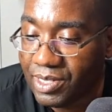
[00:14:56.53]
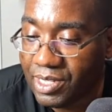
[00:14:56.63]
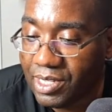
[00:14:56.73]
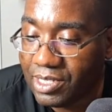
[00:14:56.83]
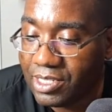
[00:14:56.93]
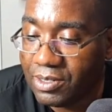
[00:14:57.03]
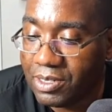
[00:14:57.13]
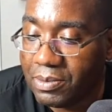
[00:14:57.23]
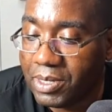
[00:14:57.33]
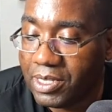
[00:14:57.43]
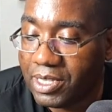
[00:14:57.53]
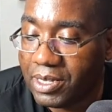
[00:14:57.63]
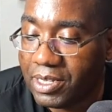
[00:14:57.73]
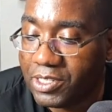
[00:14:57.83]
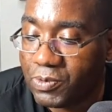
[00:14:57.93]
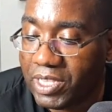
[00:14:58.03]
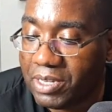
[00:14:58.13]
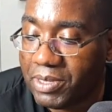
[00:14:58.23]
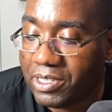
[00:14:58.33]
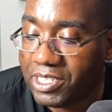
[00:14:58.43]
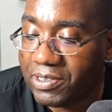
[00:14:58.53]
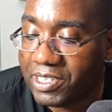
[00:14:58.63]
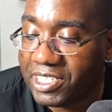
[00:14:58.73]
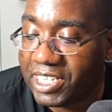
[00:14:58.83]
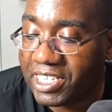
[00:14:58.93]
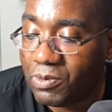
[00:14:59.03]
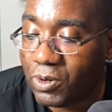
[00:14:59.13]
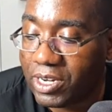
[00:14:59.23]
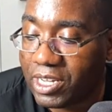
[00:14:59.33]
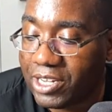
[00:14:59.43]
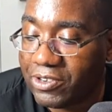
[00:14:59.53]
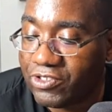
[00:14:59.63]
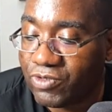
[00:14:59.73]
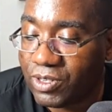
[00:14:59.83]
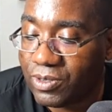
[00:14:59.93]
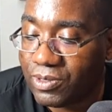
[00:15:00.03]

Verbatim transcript: So the, um, uh, the Israeli military detected more than 100 drones